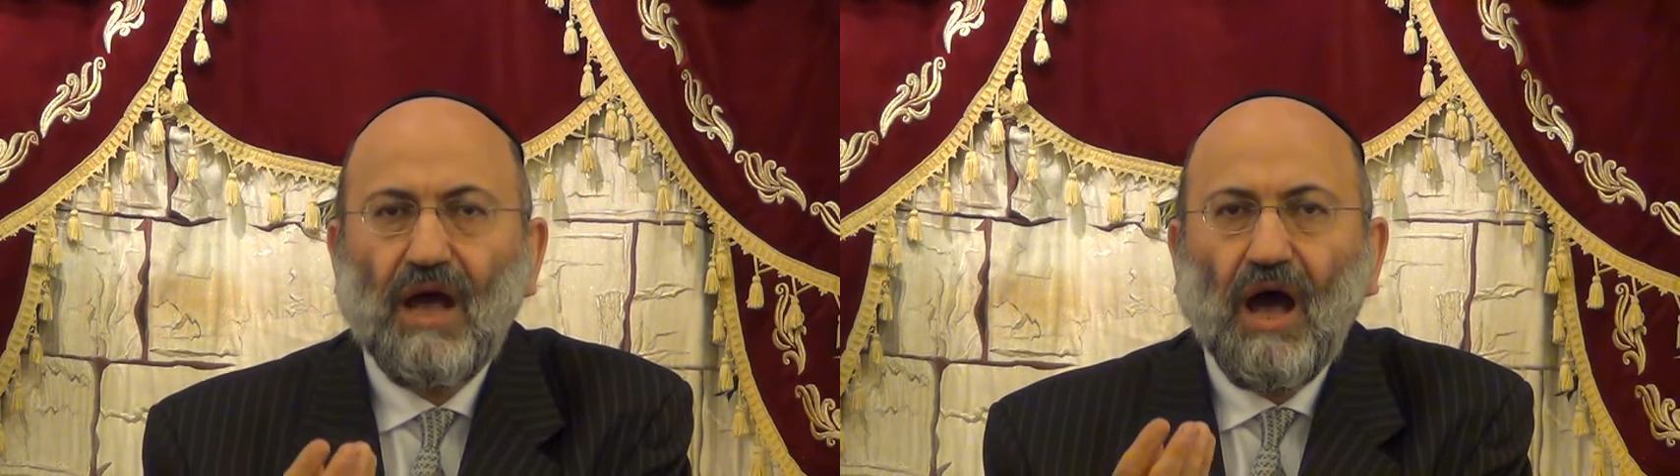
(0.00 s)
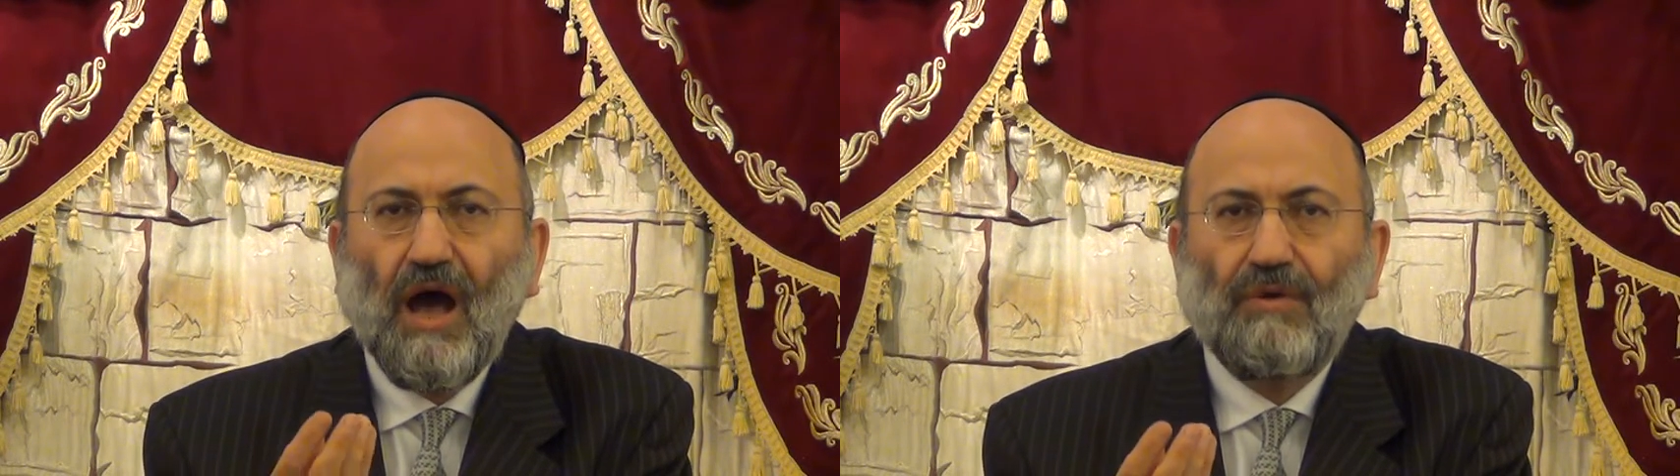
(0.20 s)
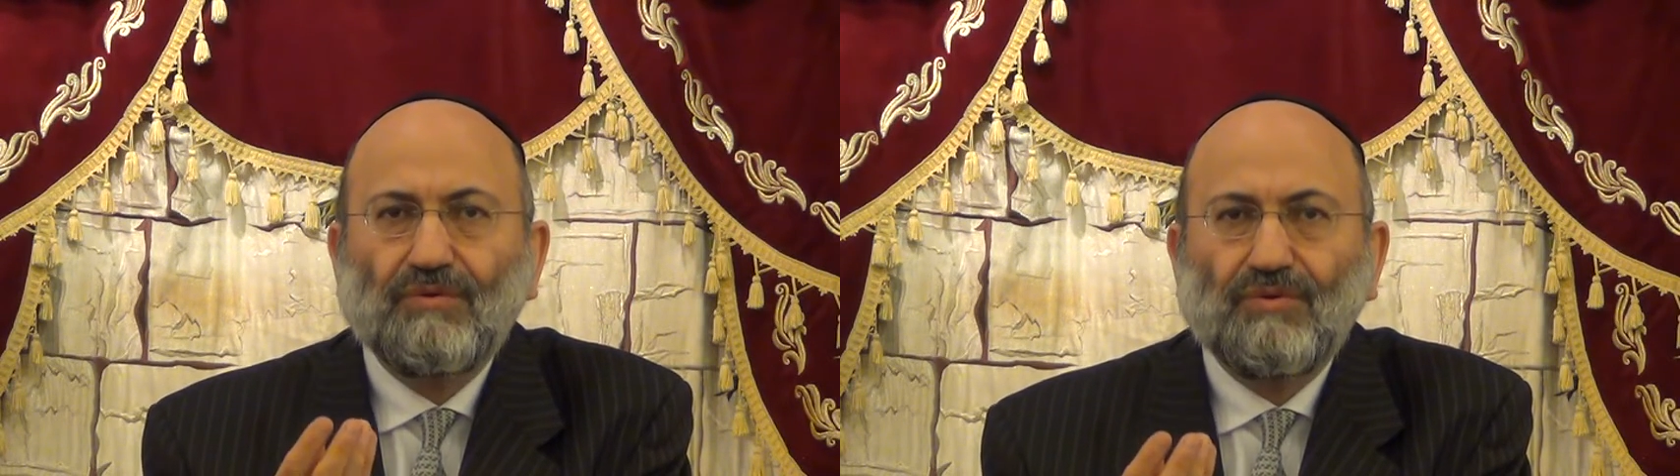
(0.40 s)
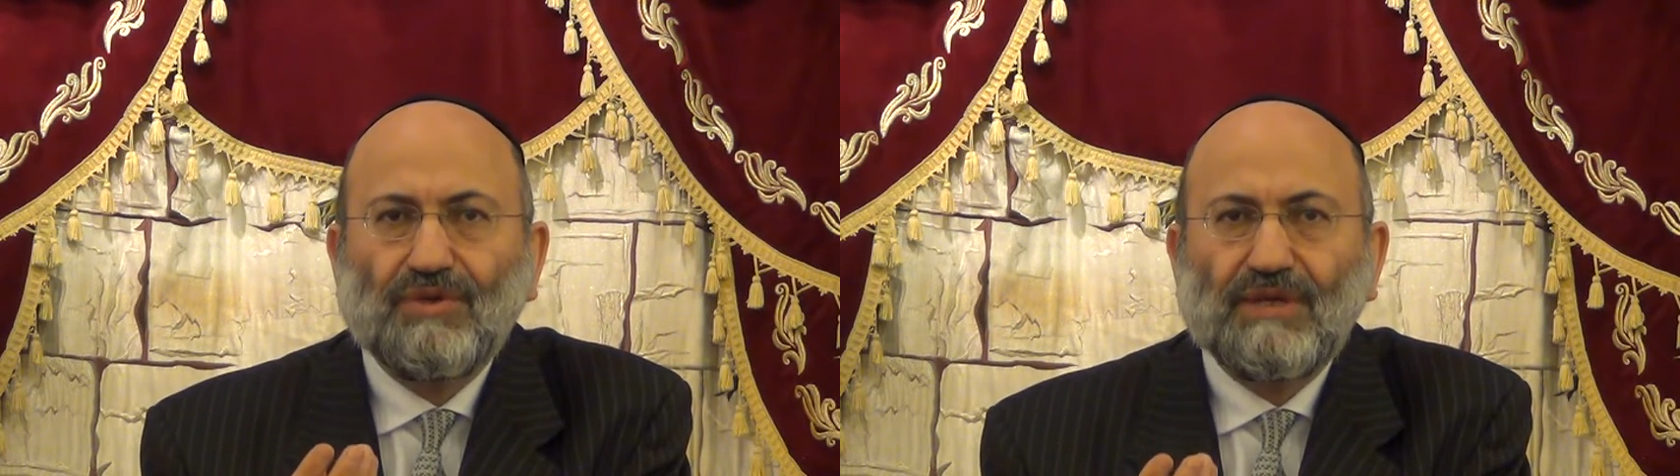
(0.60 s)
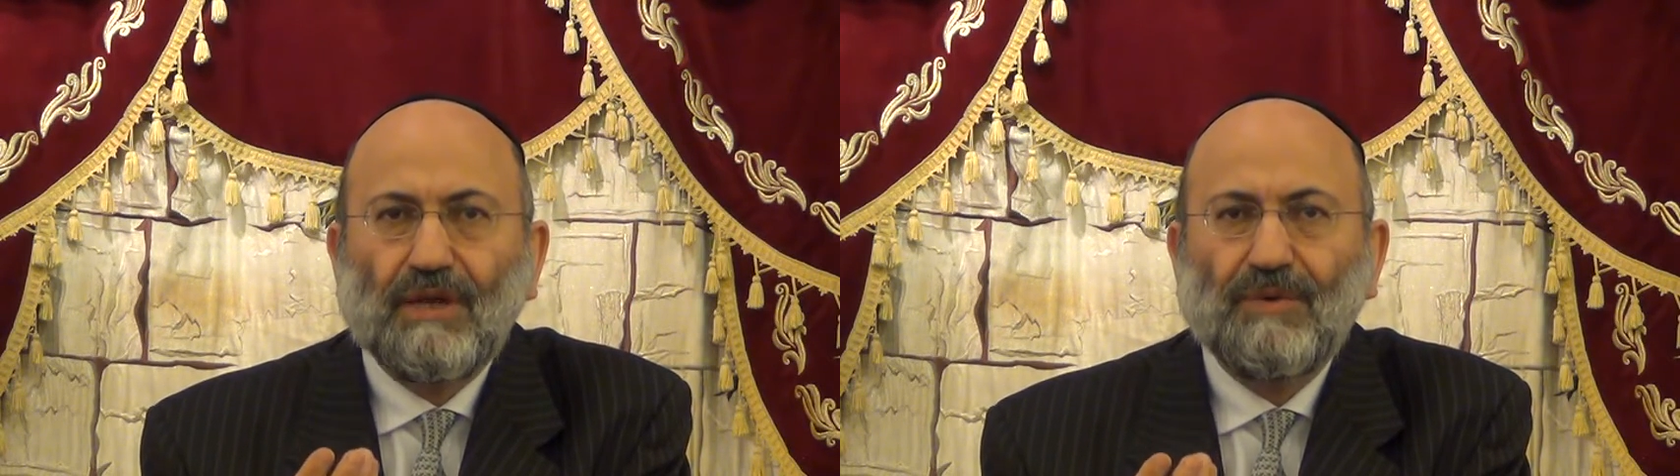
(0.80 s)
how to
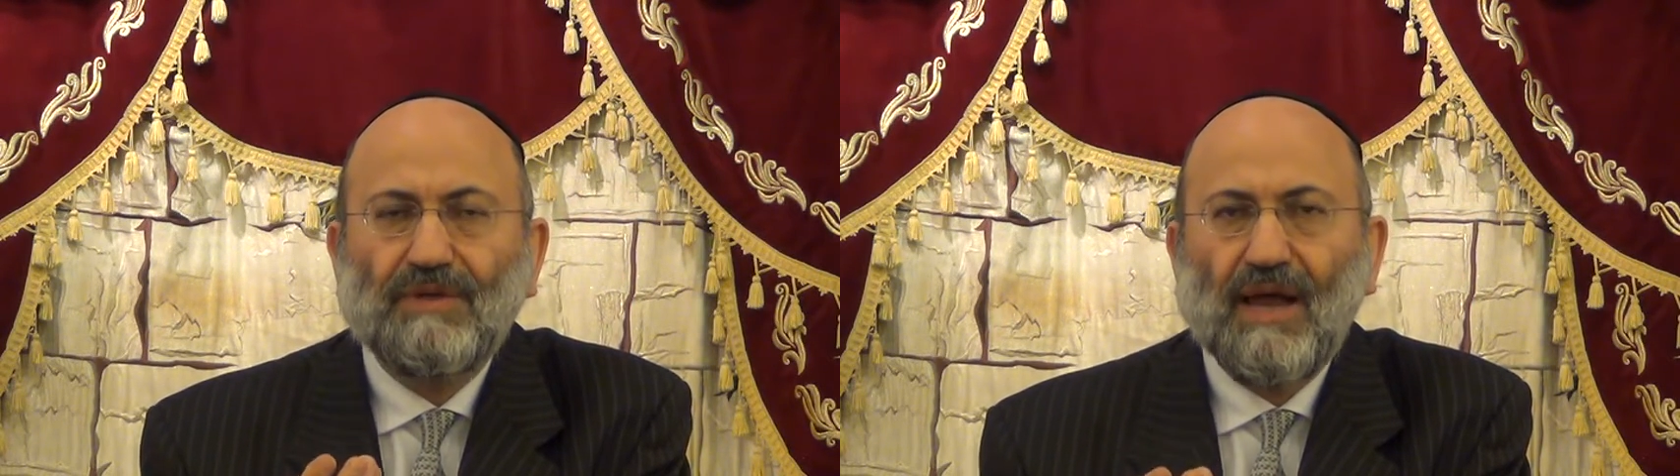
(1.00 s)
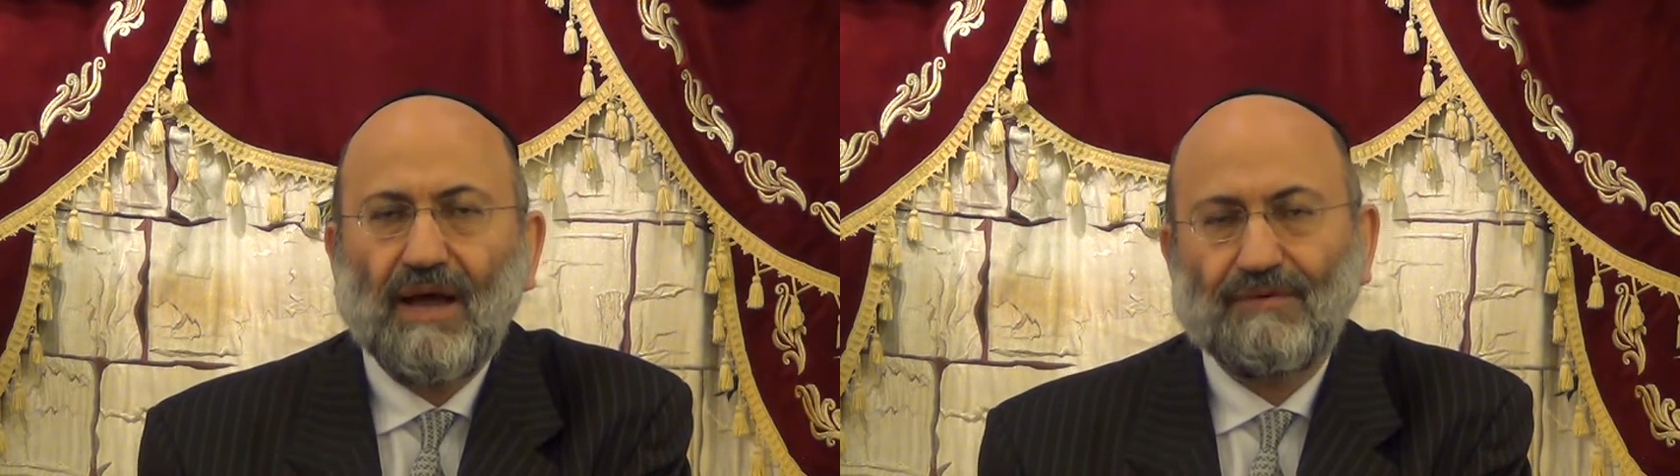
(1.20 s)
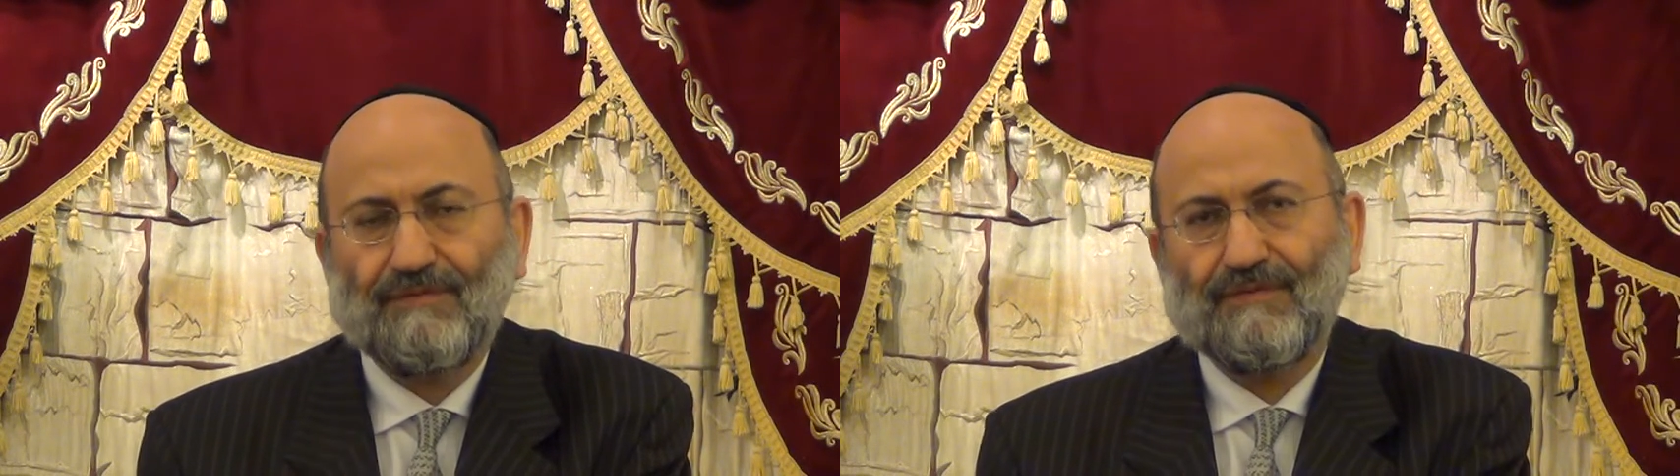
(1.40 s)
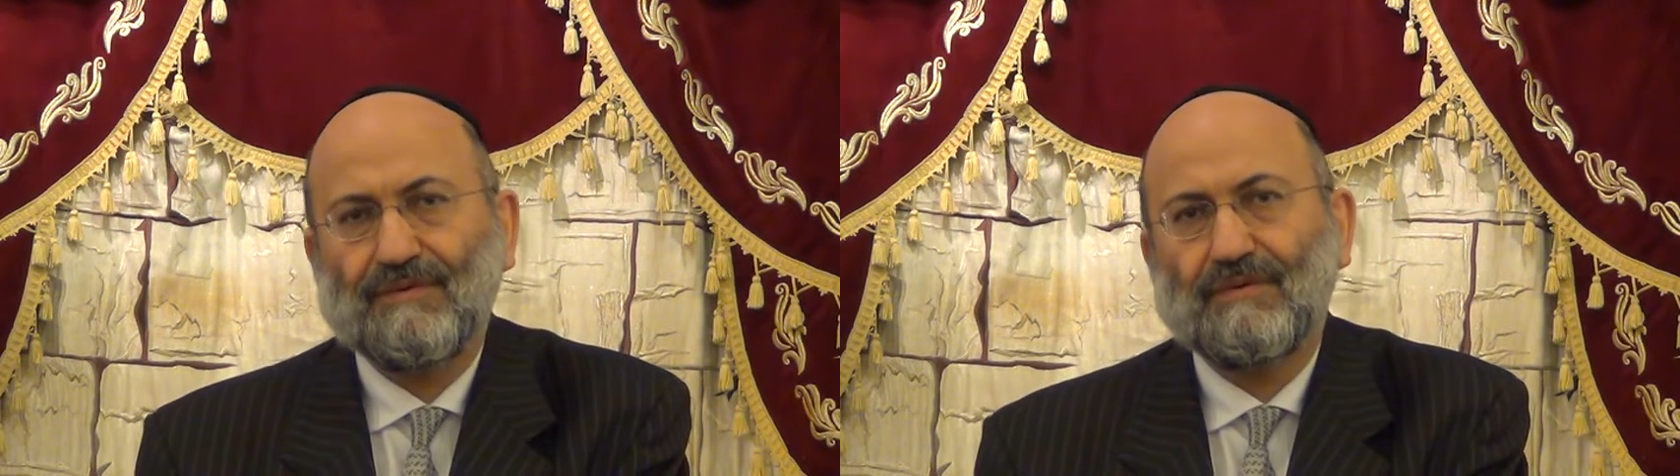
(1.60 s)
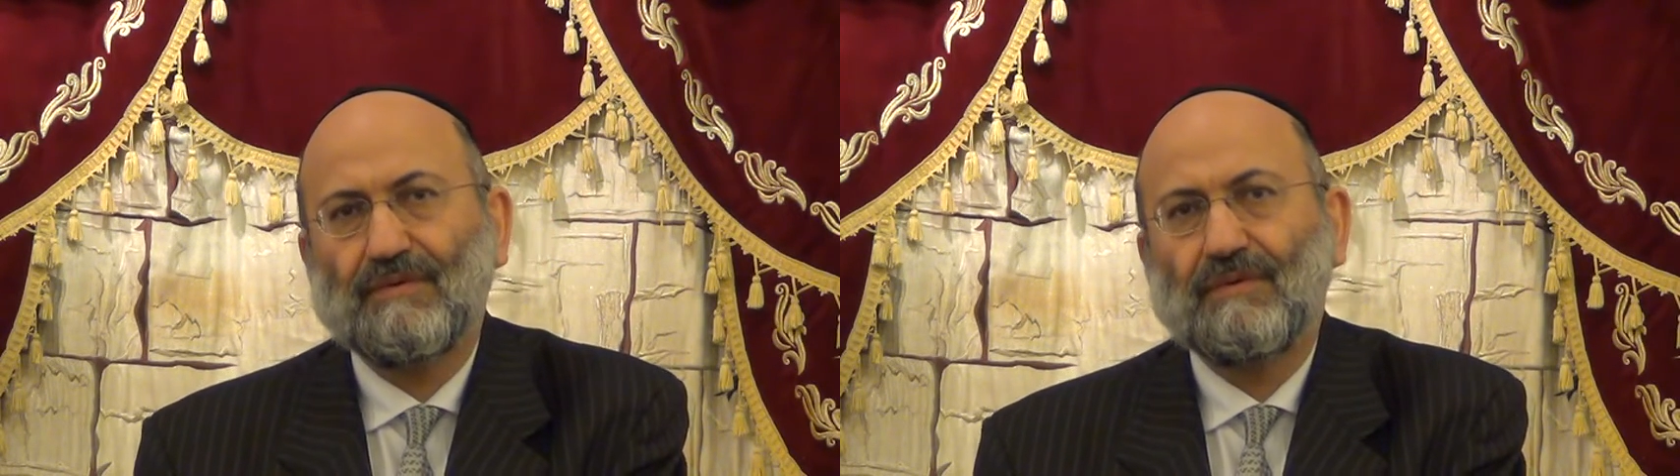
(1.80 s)
deal with
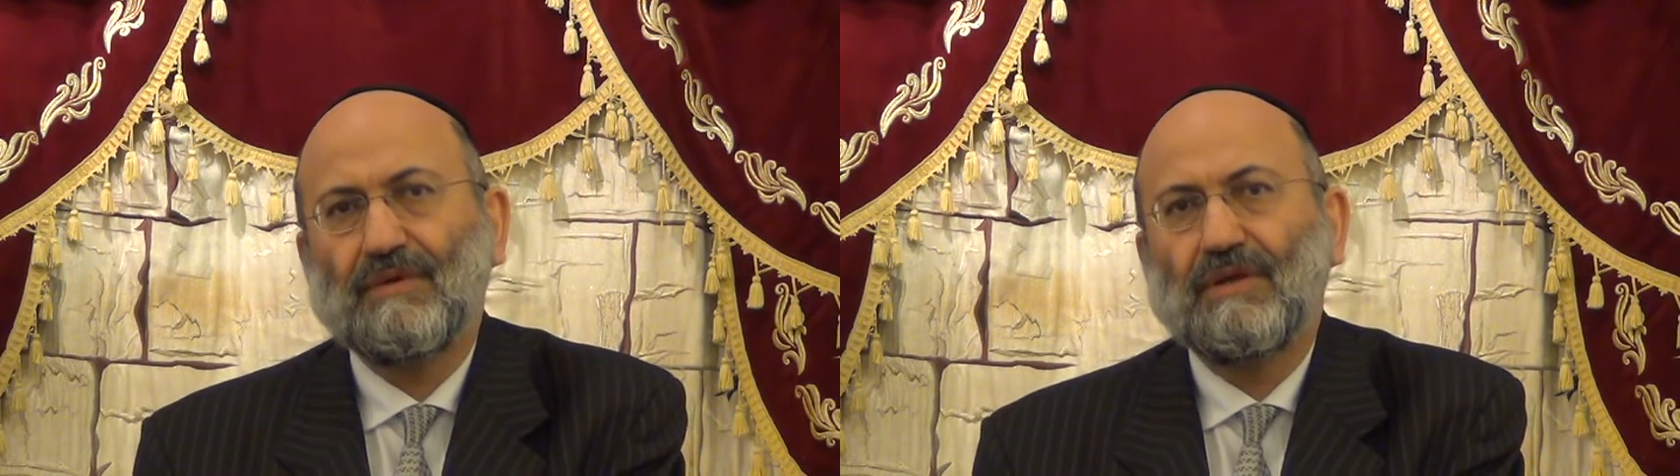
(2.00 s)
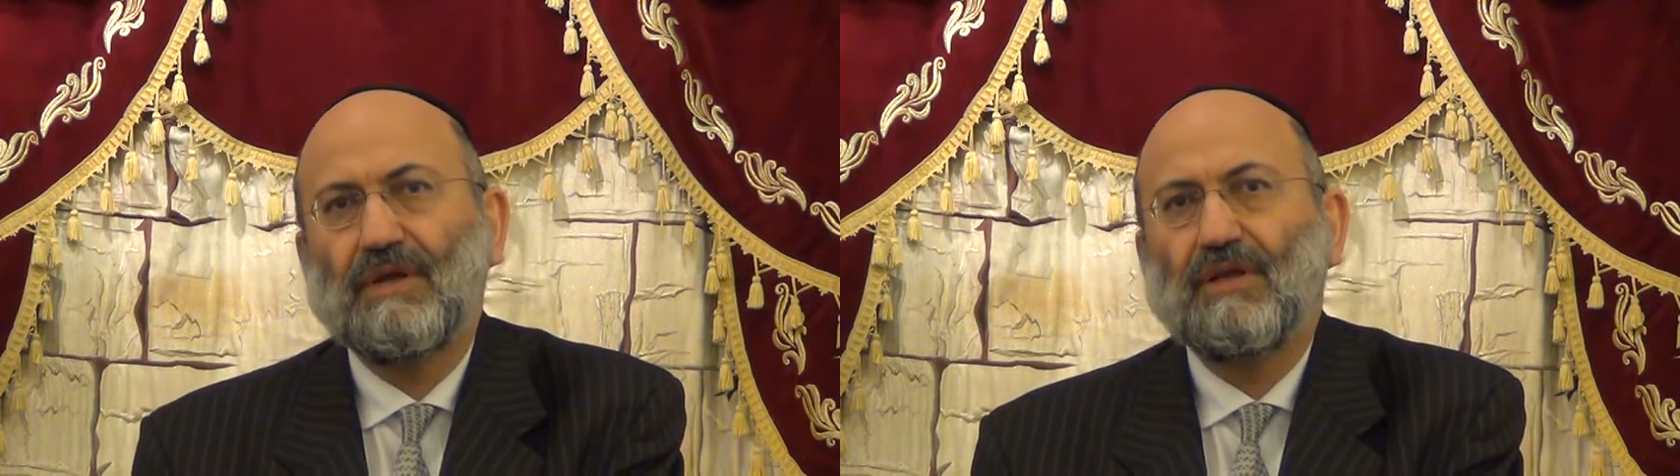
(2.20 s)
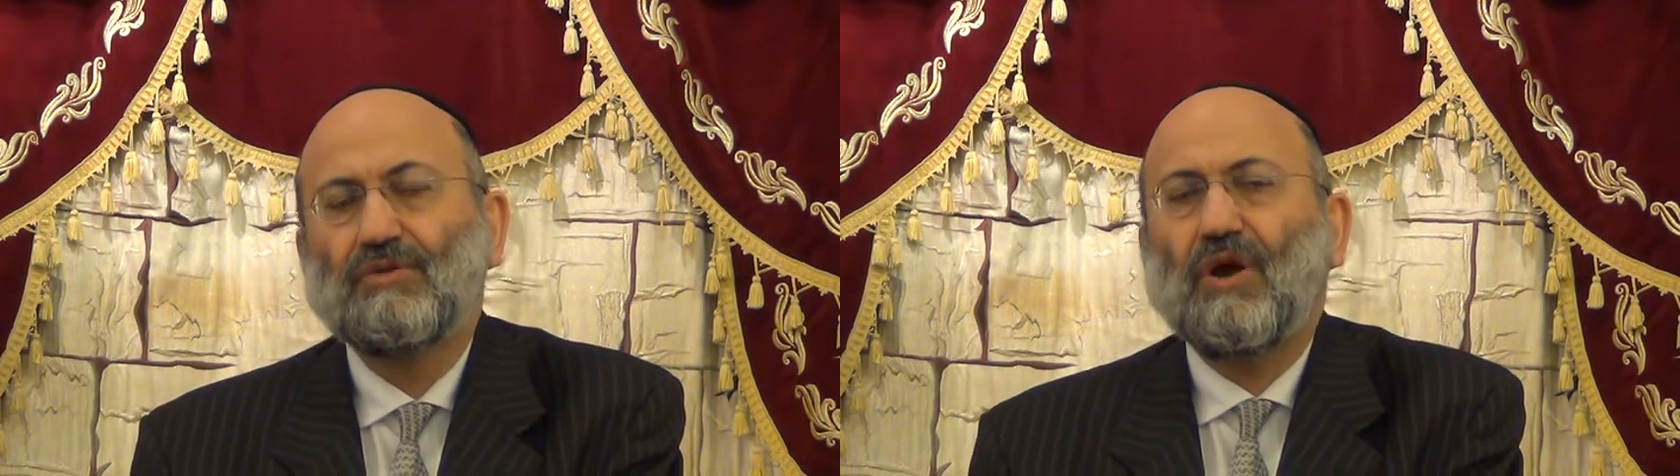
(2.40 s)
life.